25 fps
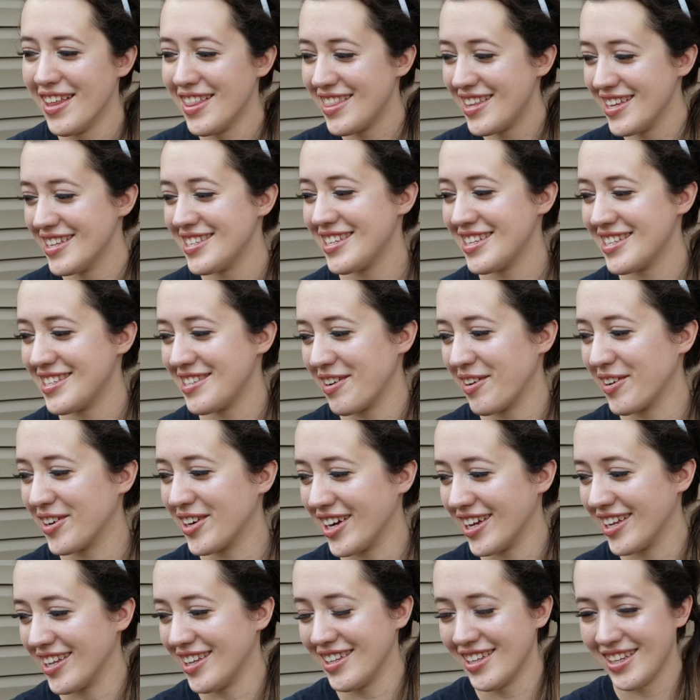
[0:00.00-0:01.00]
This is so
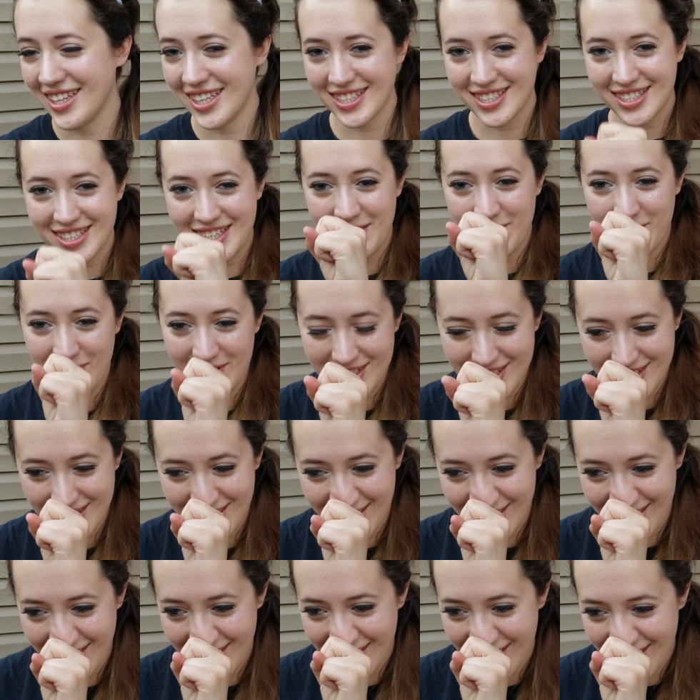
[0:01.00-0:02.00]
good. Let's keep listening